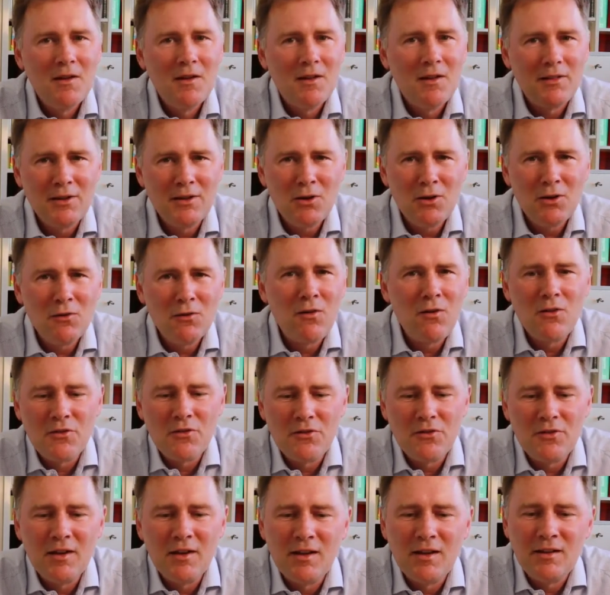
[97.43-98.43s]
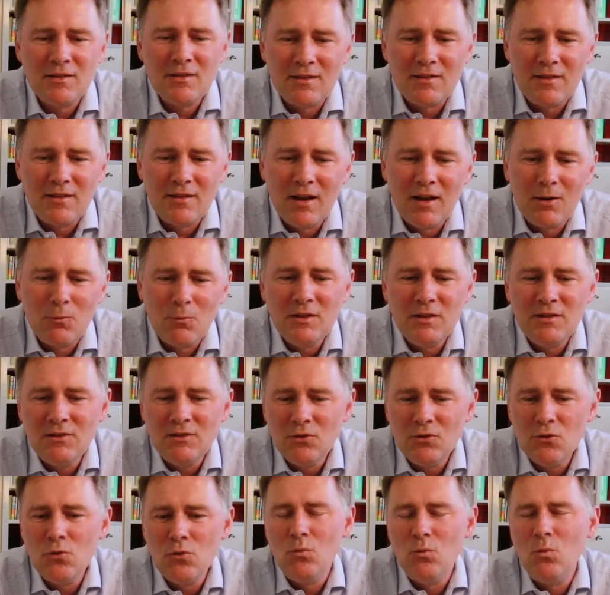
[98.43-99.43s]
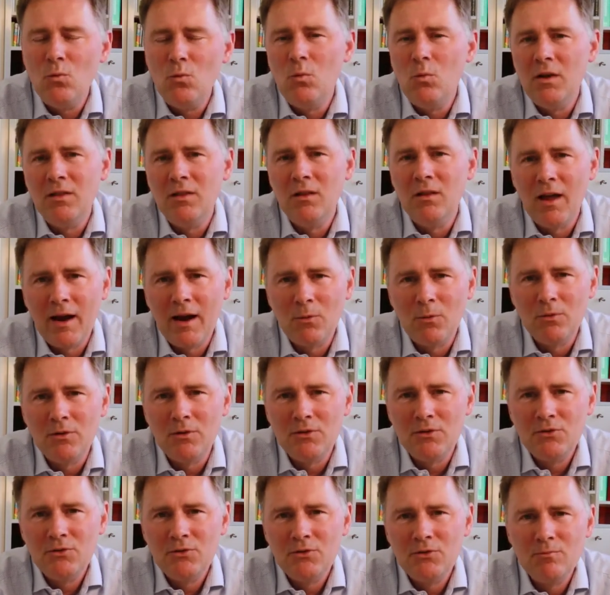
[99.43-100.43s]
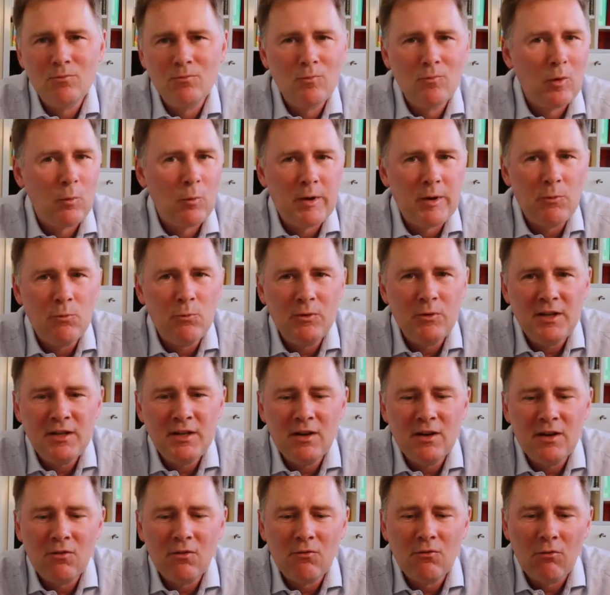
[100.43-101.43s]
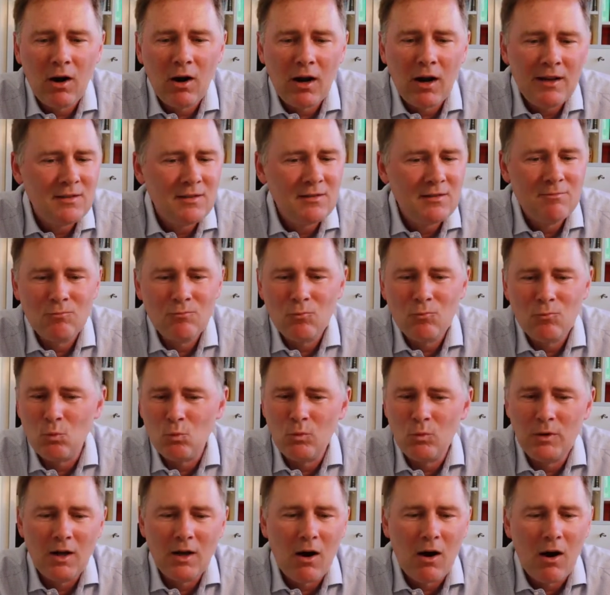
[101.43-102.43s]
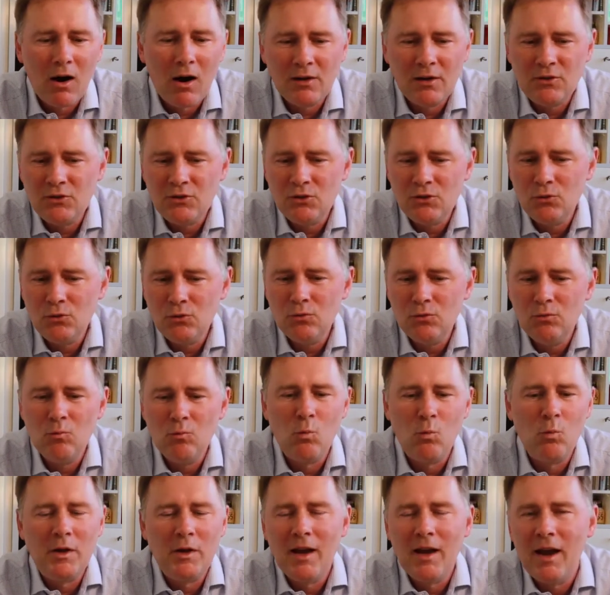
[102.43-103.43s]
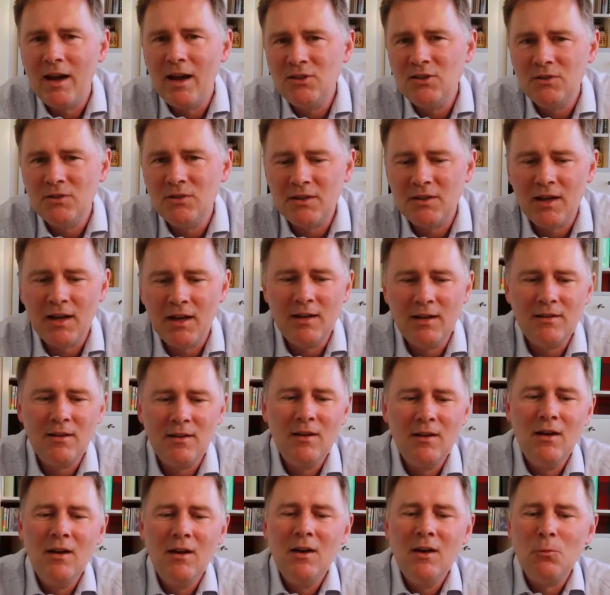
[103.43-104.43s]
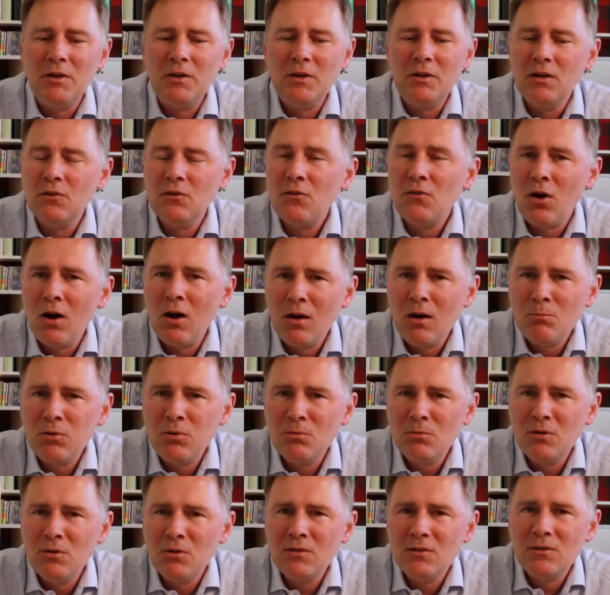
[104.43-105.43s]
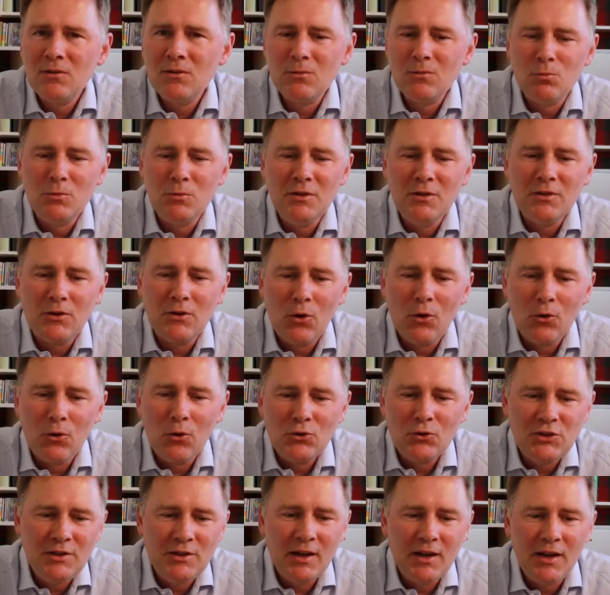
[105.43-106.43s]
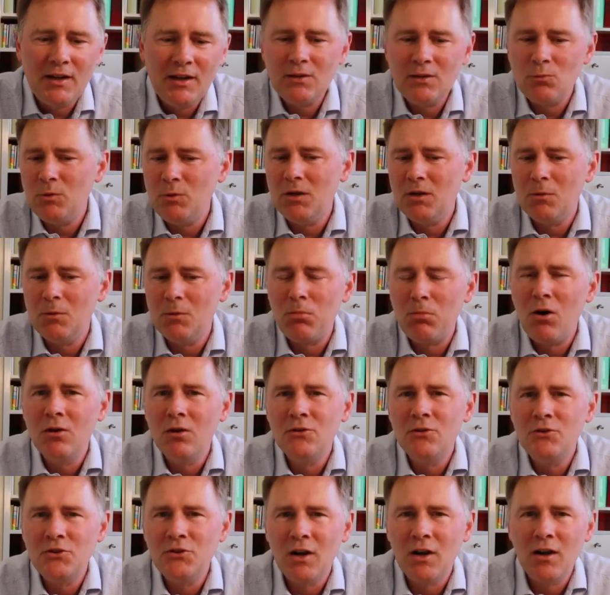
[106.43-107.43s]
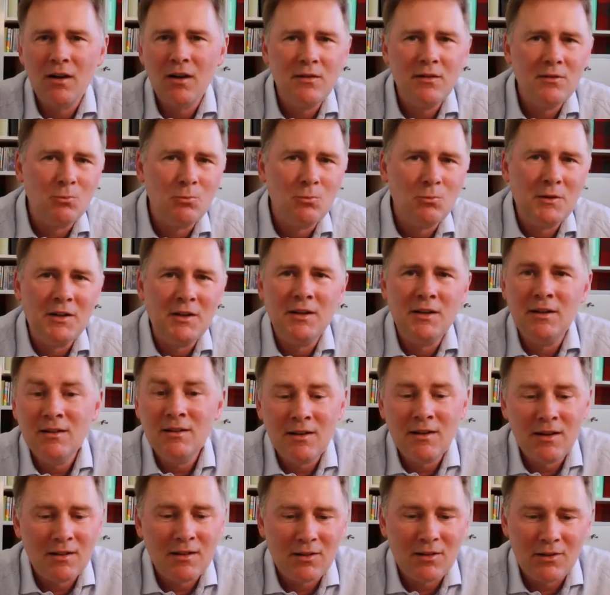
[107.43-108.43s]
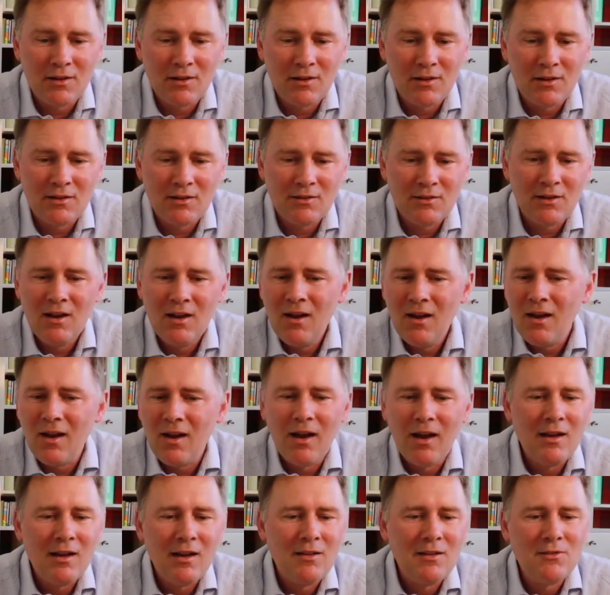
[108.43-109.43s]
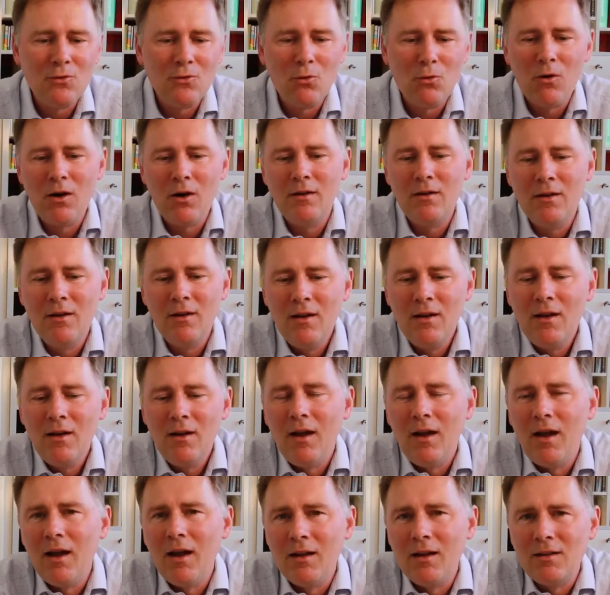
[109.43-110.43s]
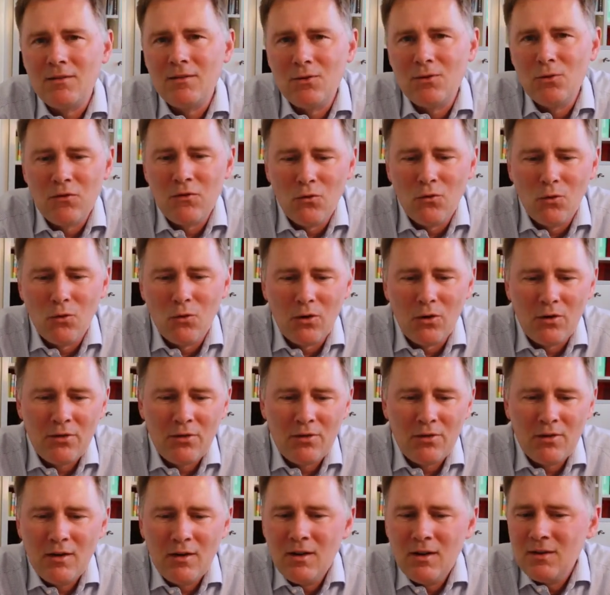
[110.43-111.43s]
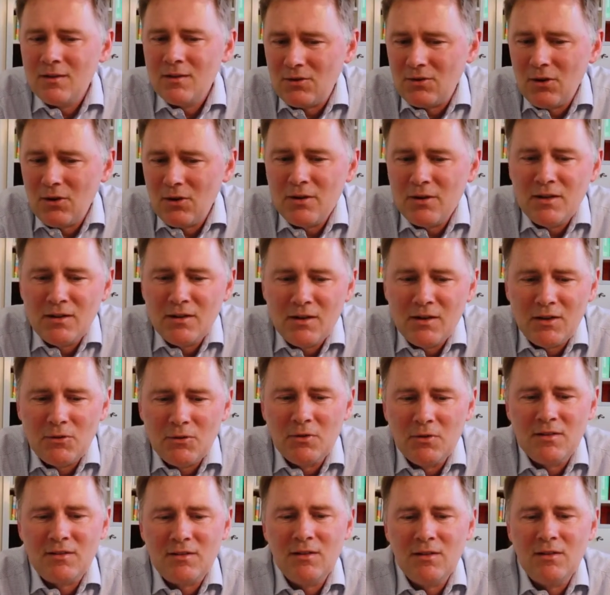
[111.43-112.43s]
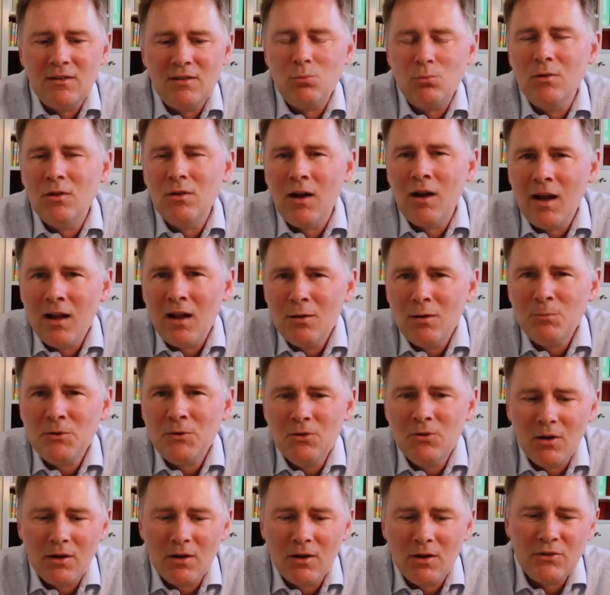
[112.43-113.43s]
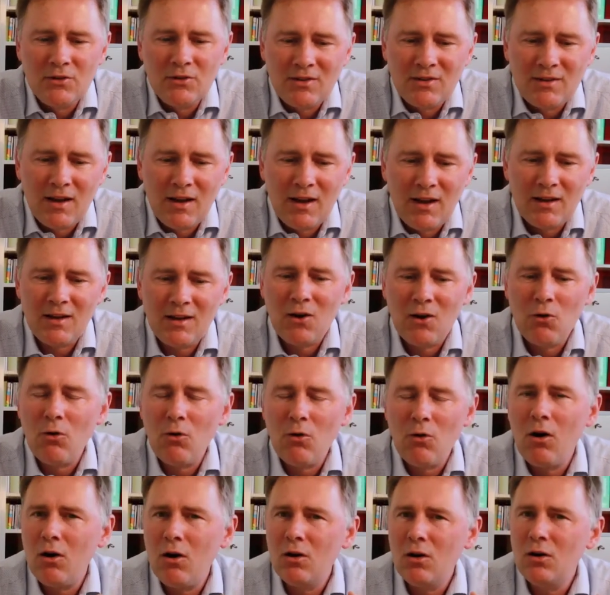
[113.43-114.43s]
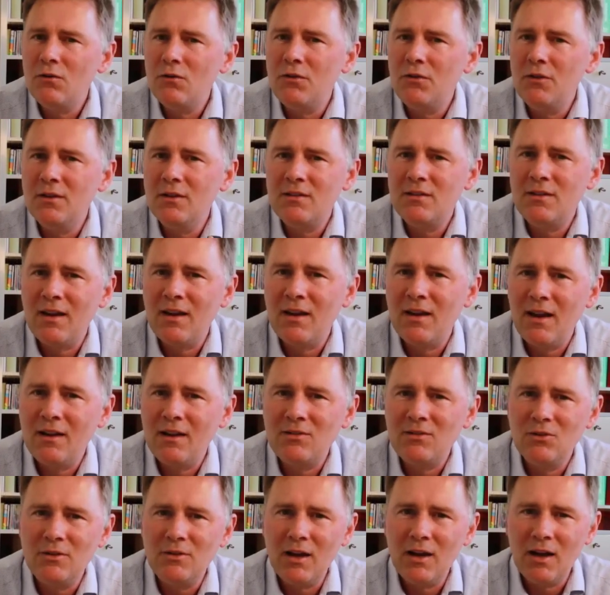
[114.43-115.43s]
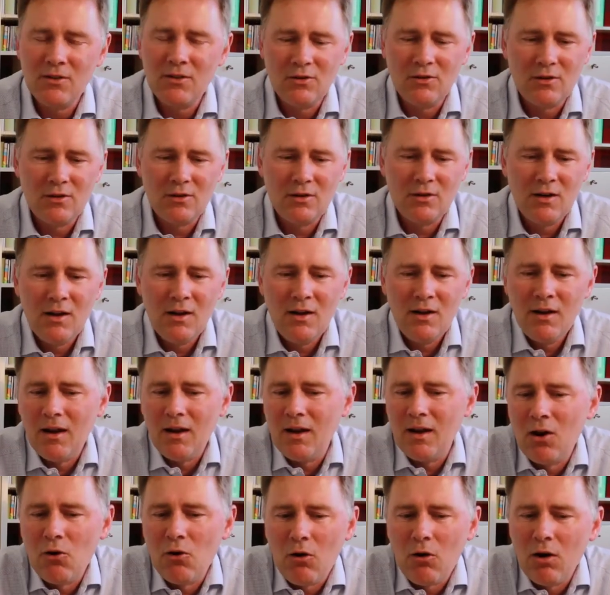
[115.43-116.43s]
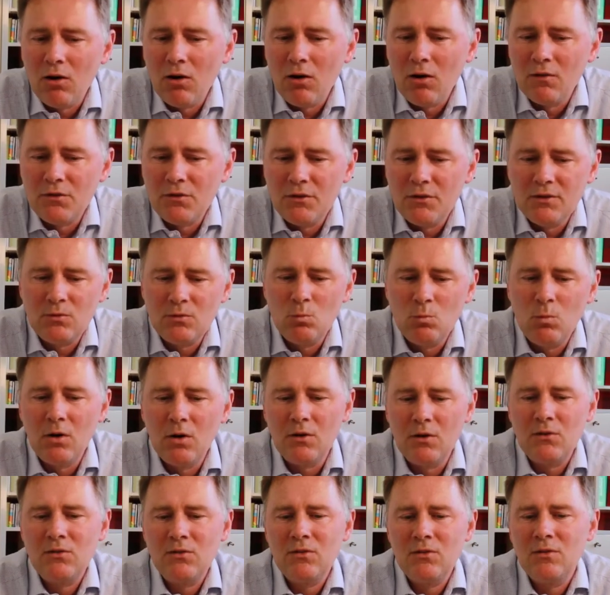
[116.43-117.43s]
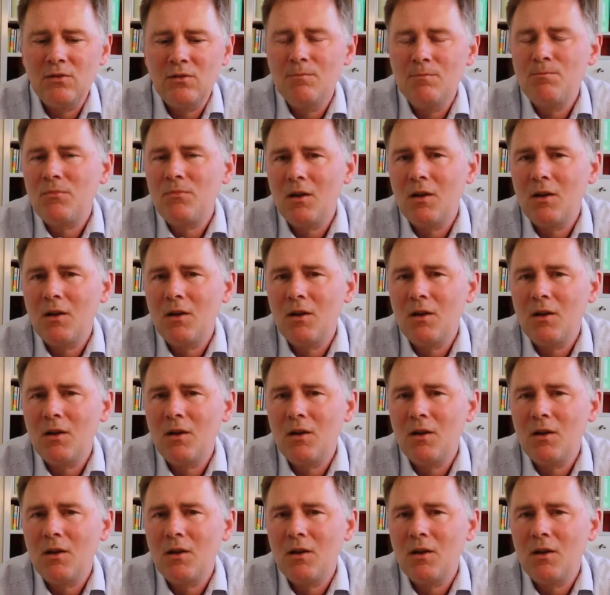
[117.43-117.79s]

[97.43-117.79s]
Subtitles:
Think of all the things that we do with language. We read and write, we argue, we educate, we give compliments, we negotiate, we apologize, we hint at things, and so on and so forth. Studying linguistics will help you understand how all of this hangs together and how all of this works.